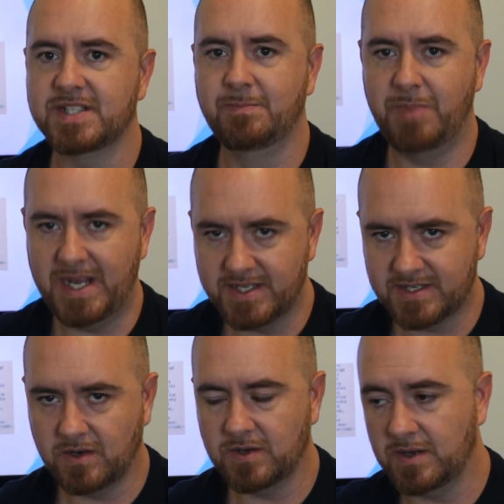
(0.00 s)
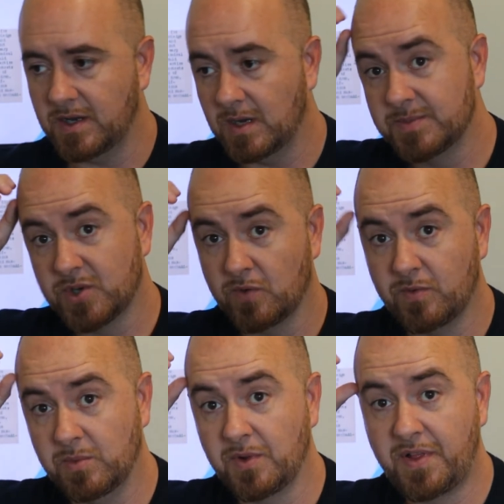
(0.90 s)
It's based on
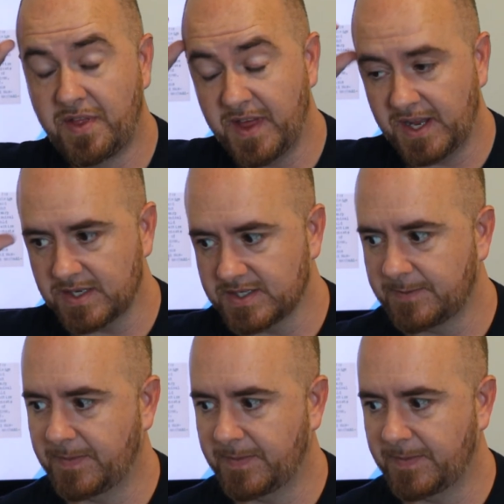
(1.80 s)
observable things.